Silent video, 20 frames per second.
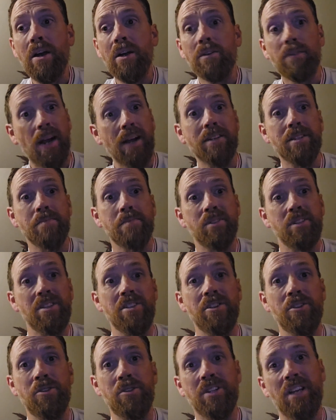Wrexham's in
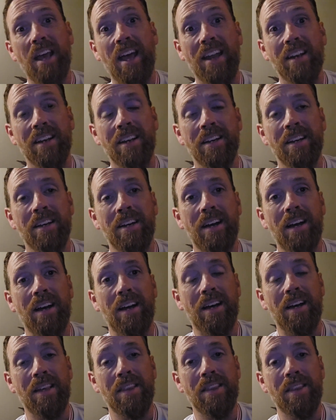the news again,
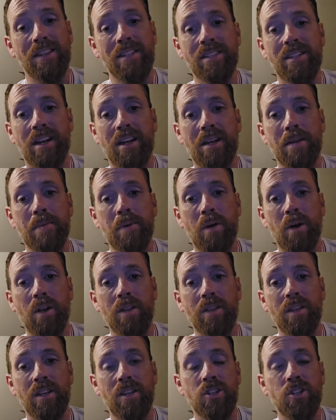this time
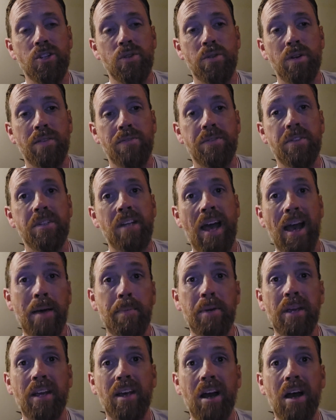on the issue of
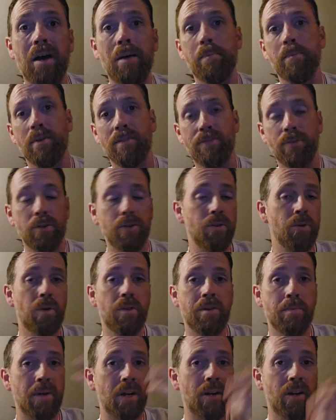tapping up, or for
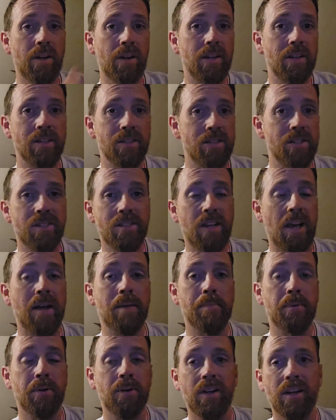North Americans,
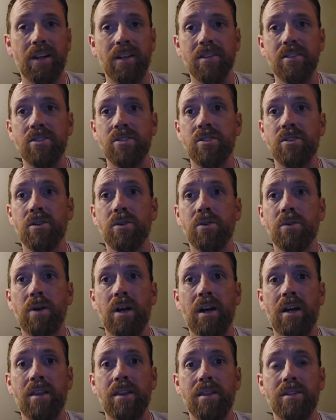tampering. And
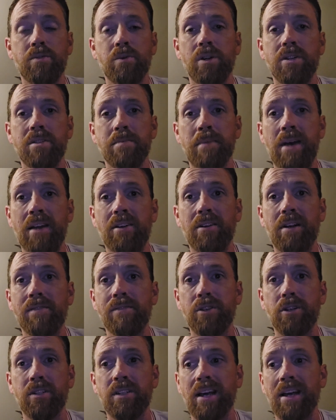so this was a matter
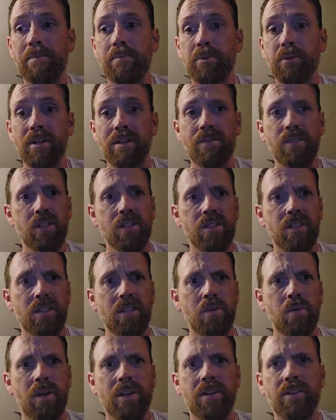I've looked at
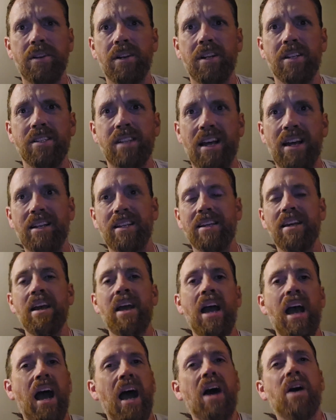previously, wondering exactly
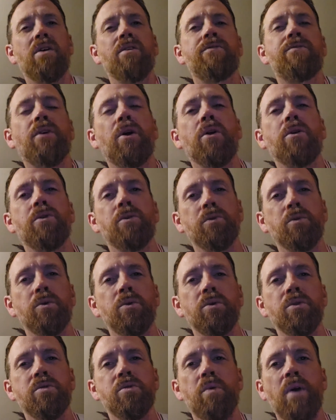how far the
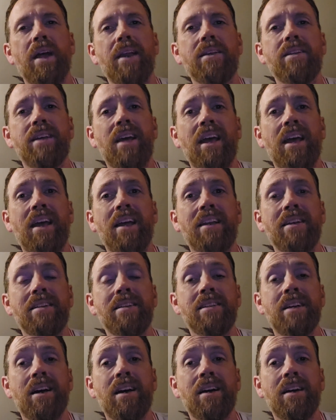rules went,
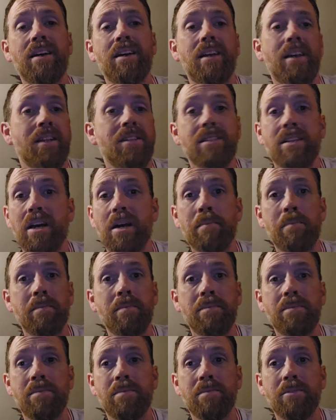and it's
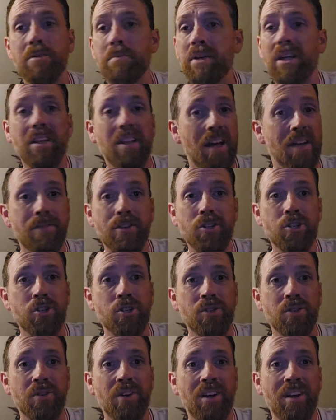come to be a live
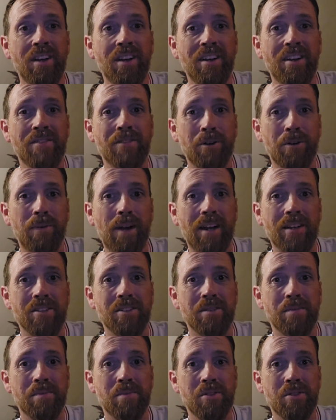issue for
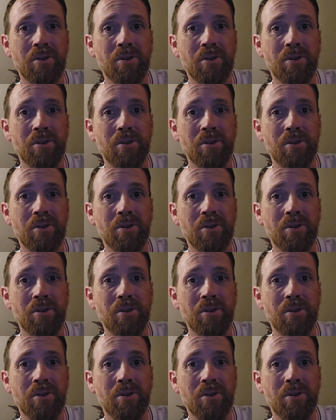Wrexham.